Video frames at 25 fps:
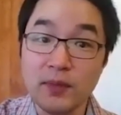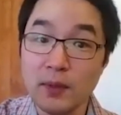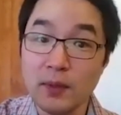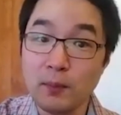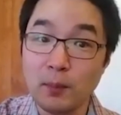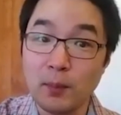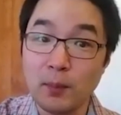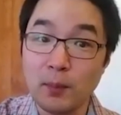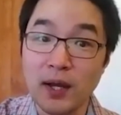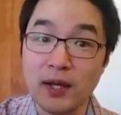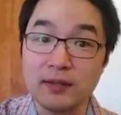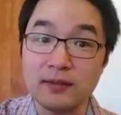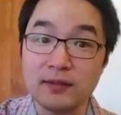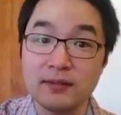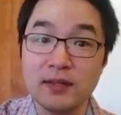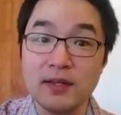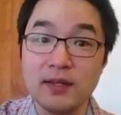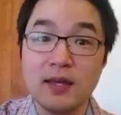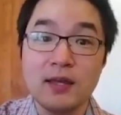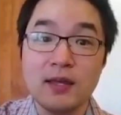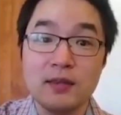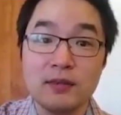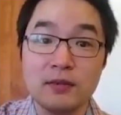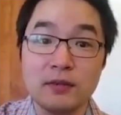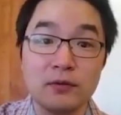But
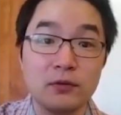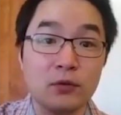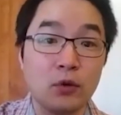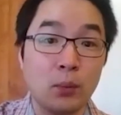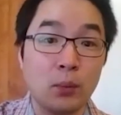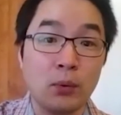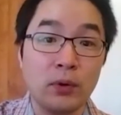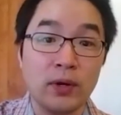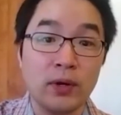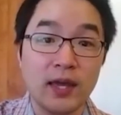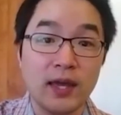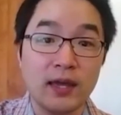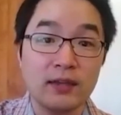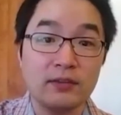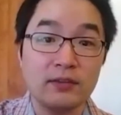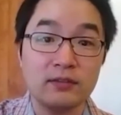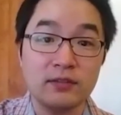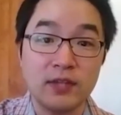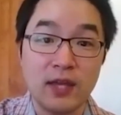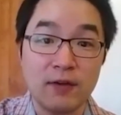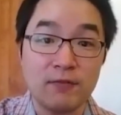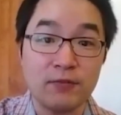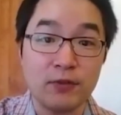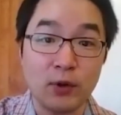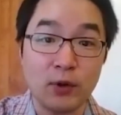the noble gases
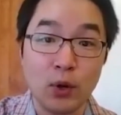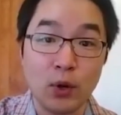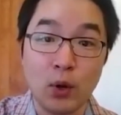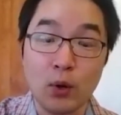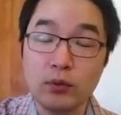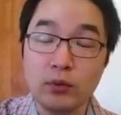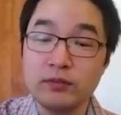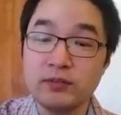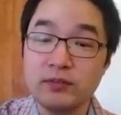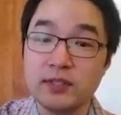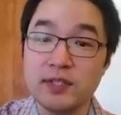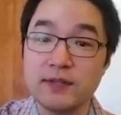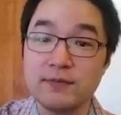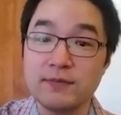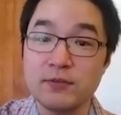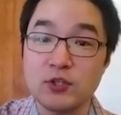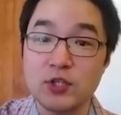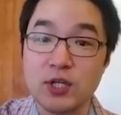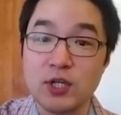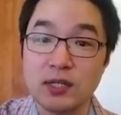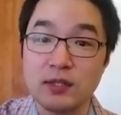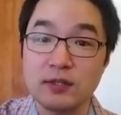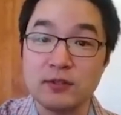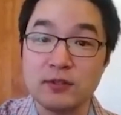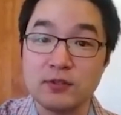have their own set of
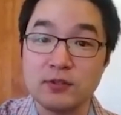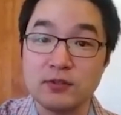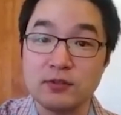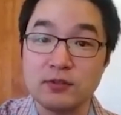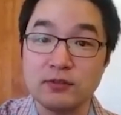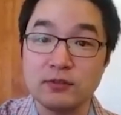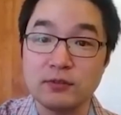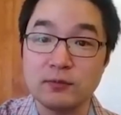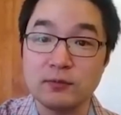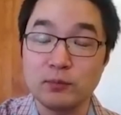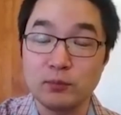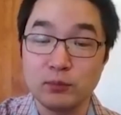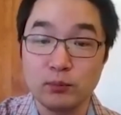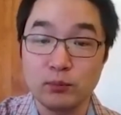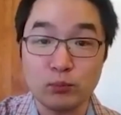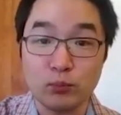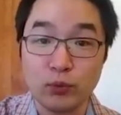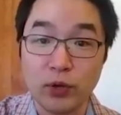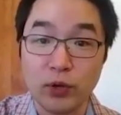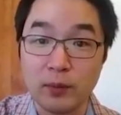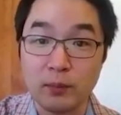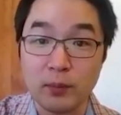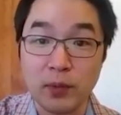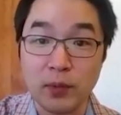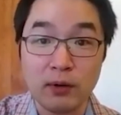challenges,
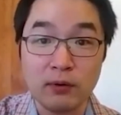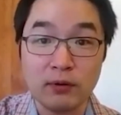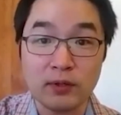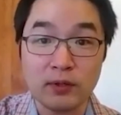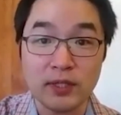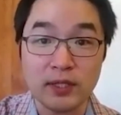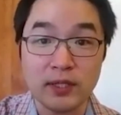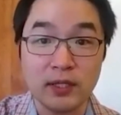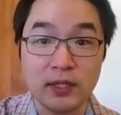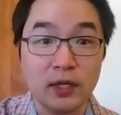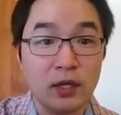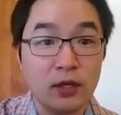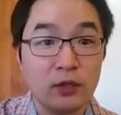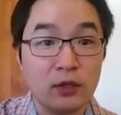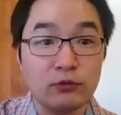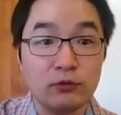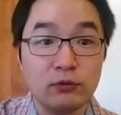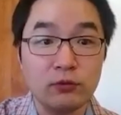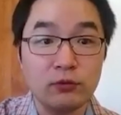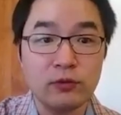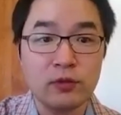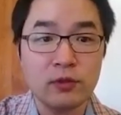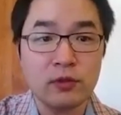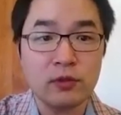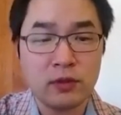primarily due
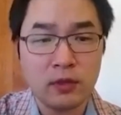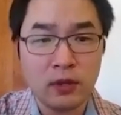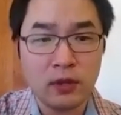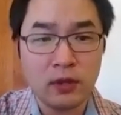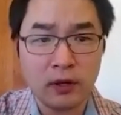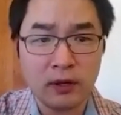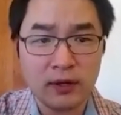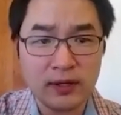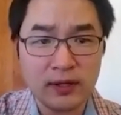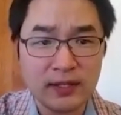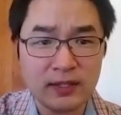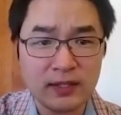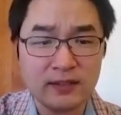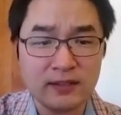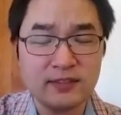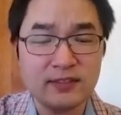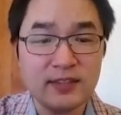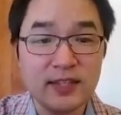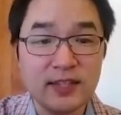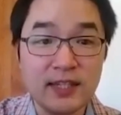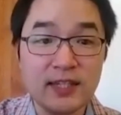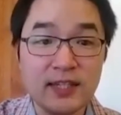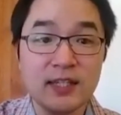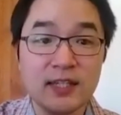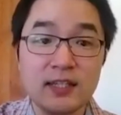to their
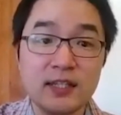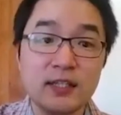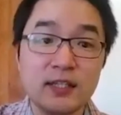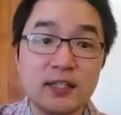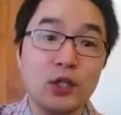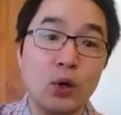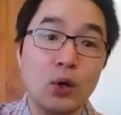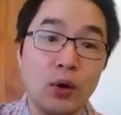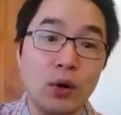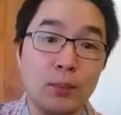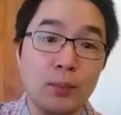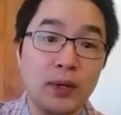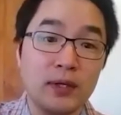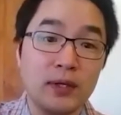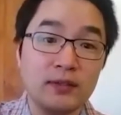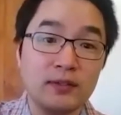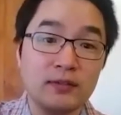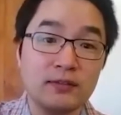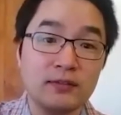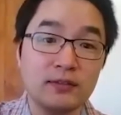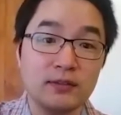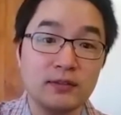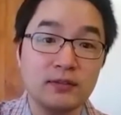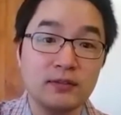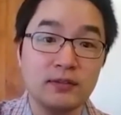exceedingly low
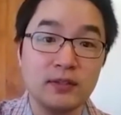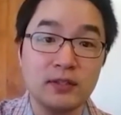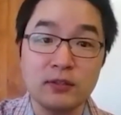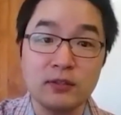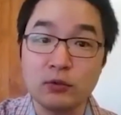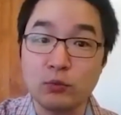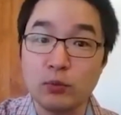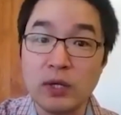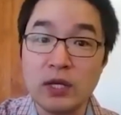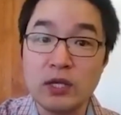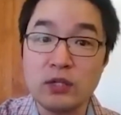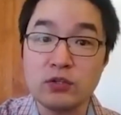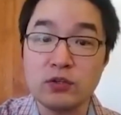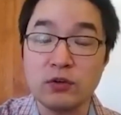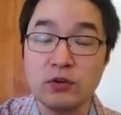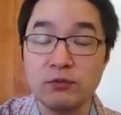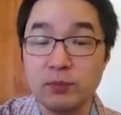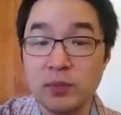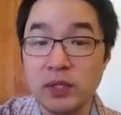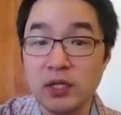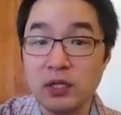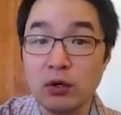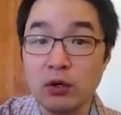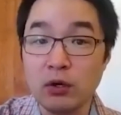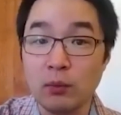abundances in the range of
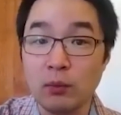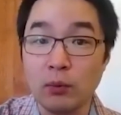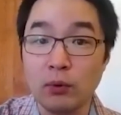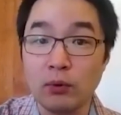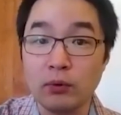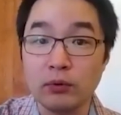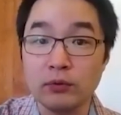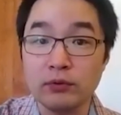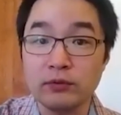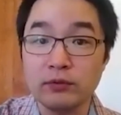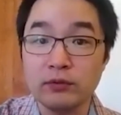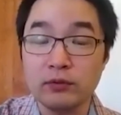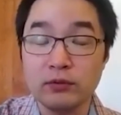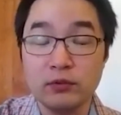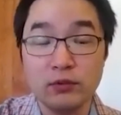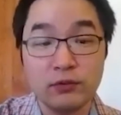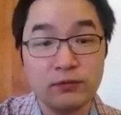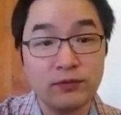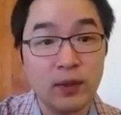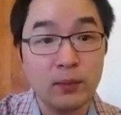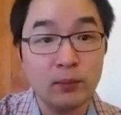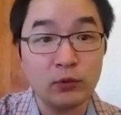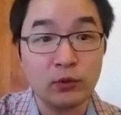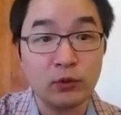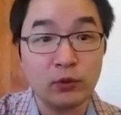picomoles to
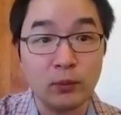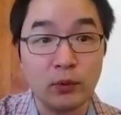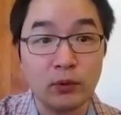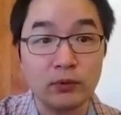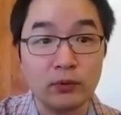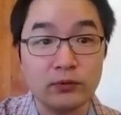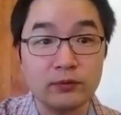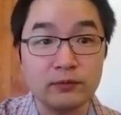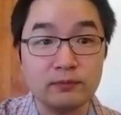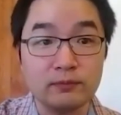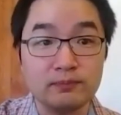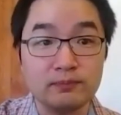femtomoles.